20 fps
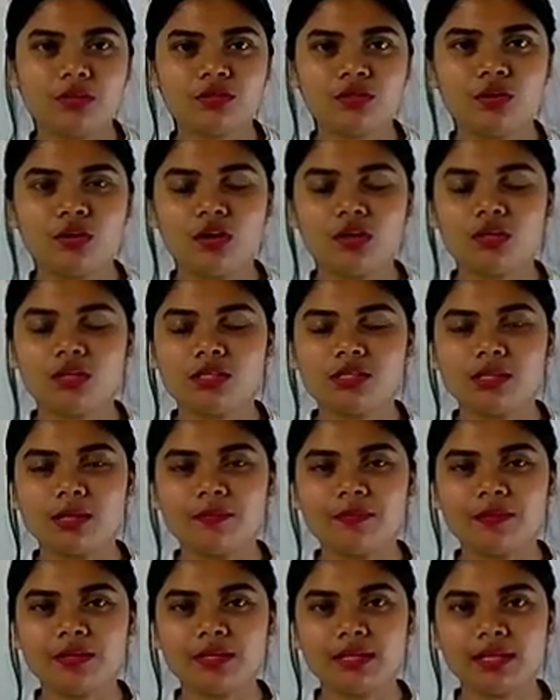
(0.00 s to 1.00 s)
thought or
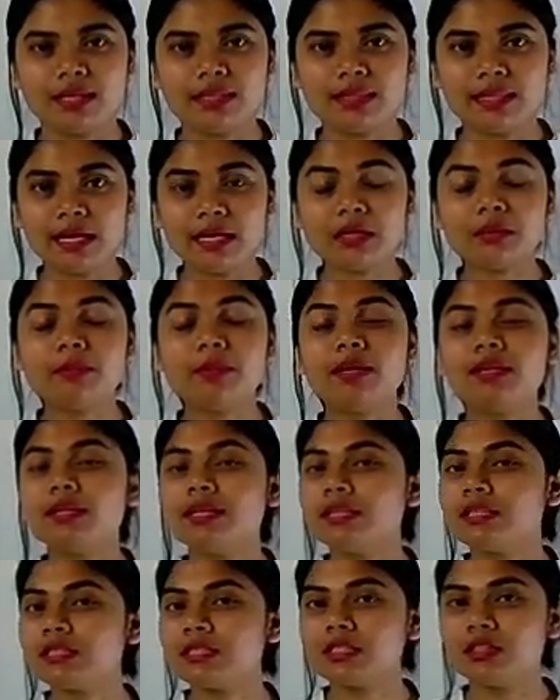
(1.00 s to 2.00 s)
something like that. But
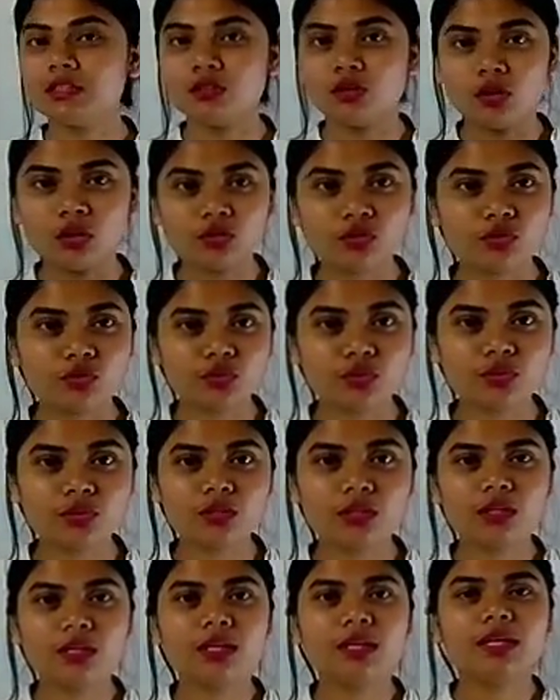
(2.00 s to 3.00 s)
it's not true.
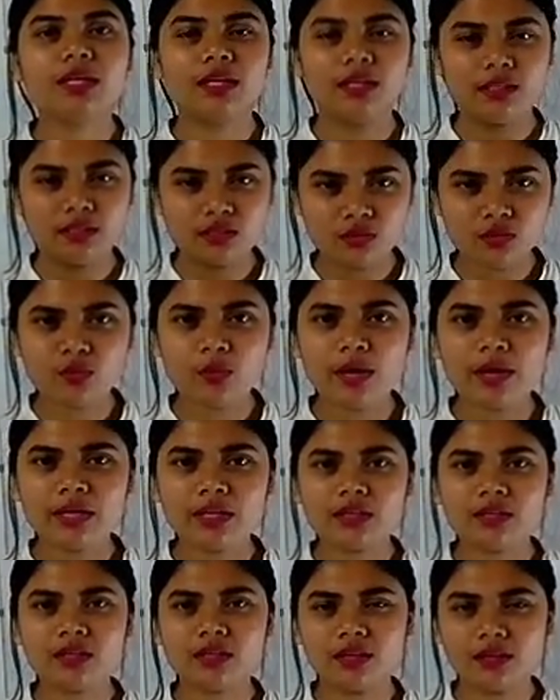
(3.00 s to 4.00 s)
It's
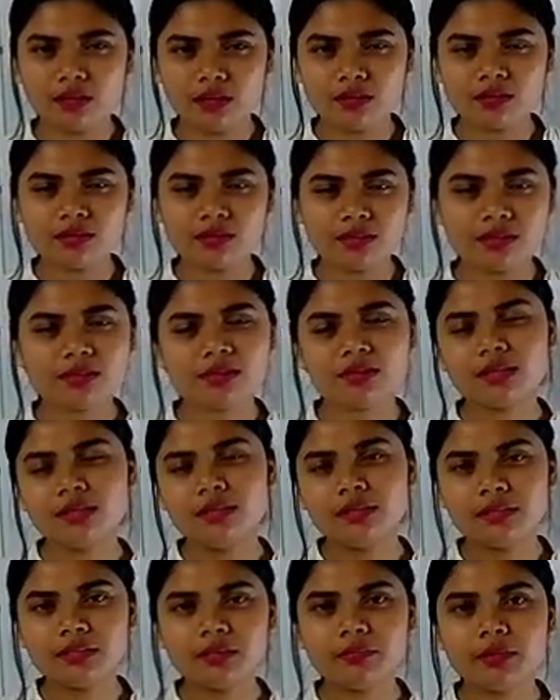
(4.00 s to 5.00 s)
quite it's a
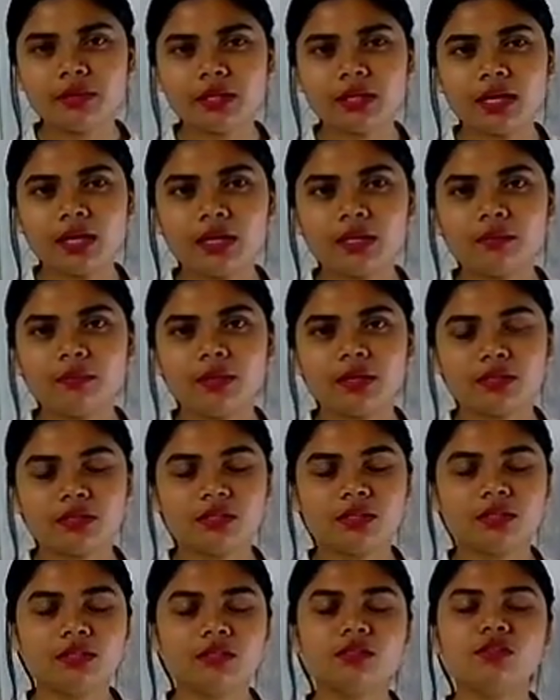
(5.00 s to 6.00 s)
little bit hard, but
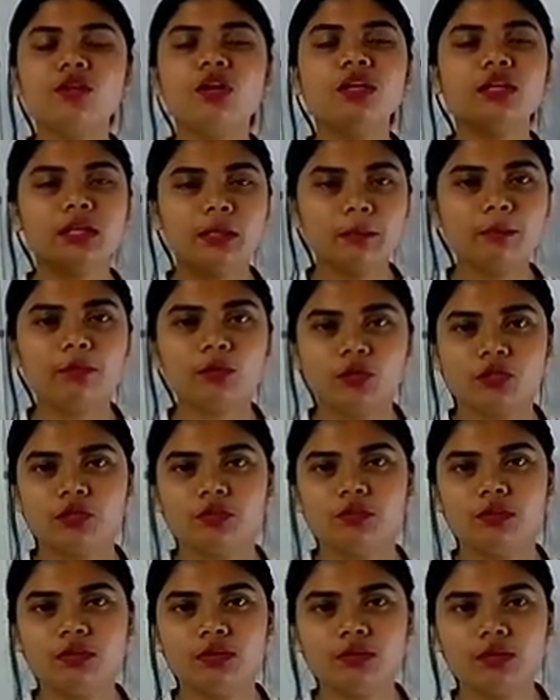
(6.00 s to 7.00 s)
it's not
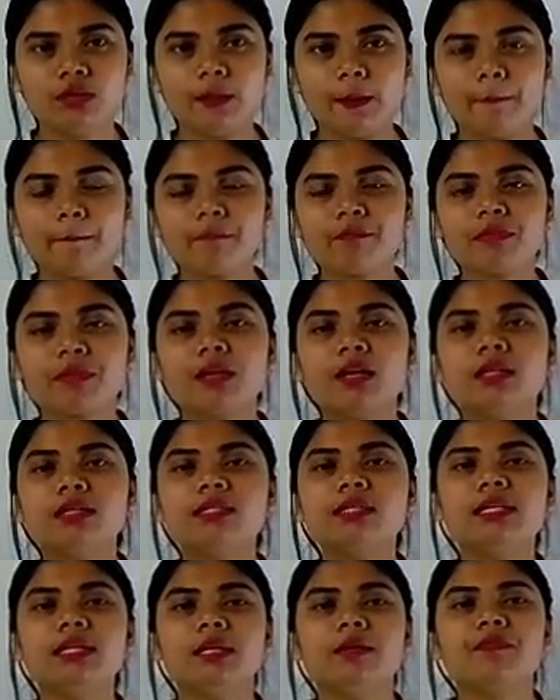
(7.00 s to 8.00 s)
impossible. Okay,
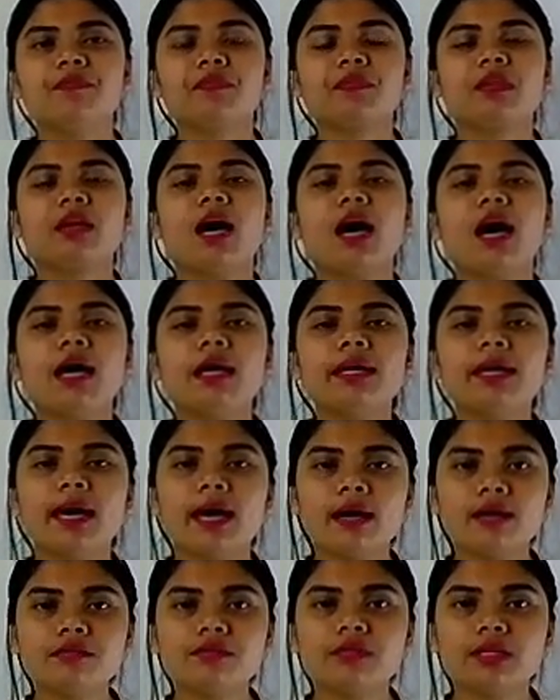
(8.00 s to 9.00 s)
see, I have